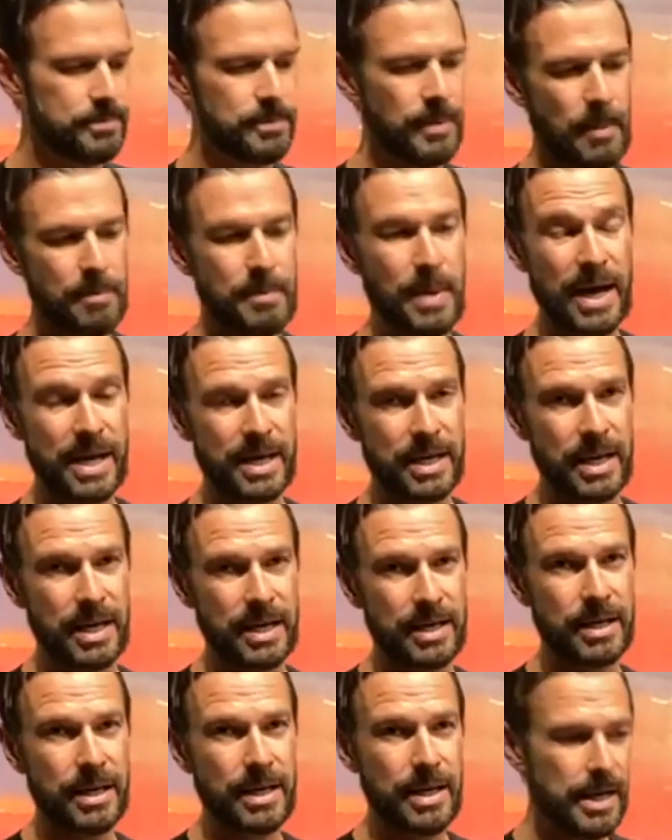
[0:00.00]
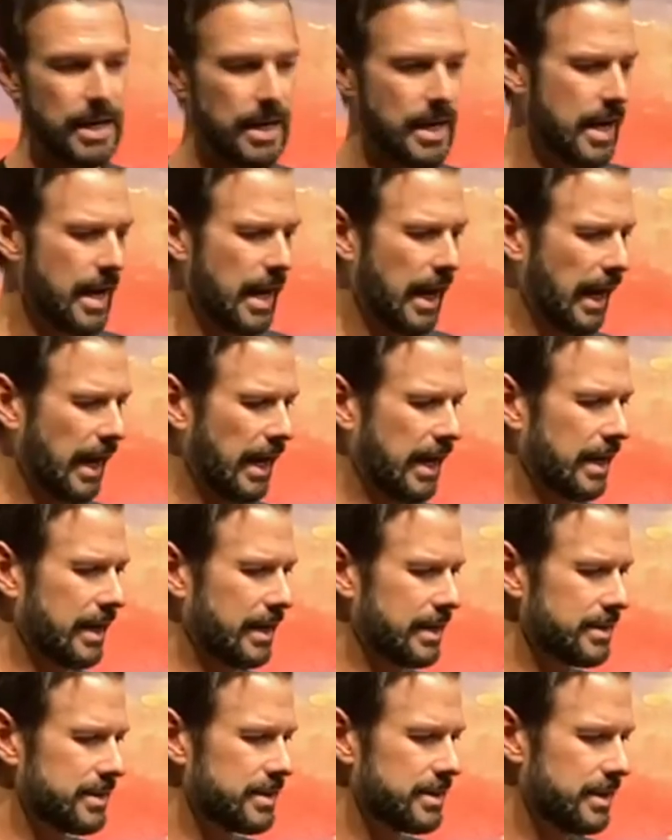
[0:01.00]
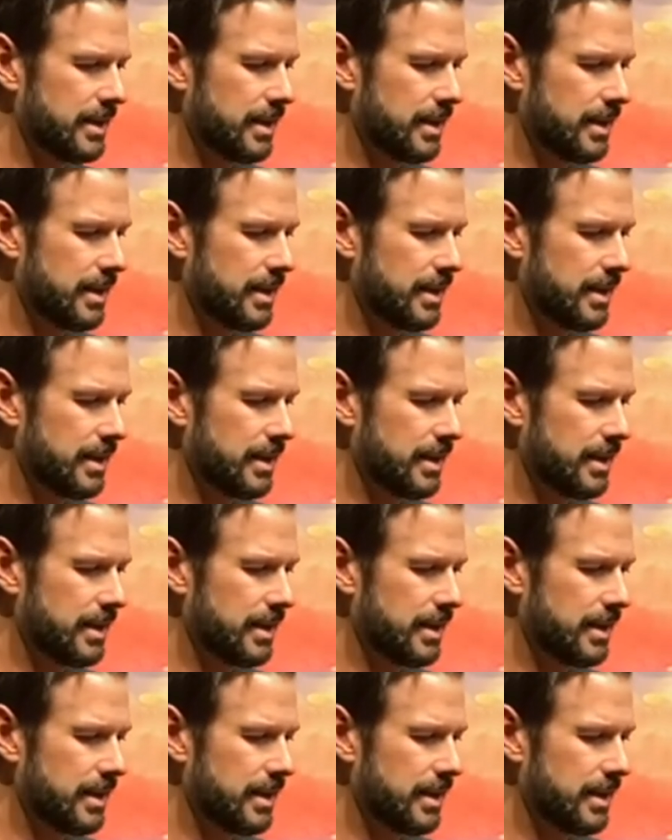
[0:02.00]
biking, and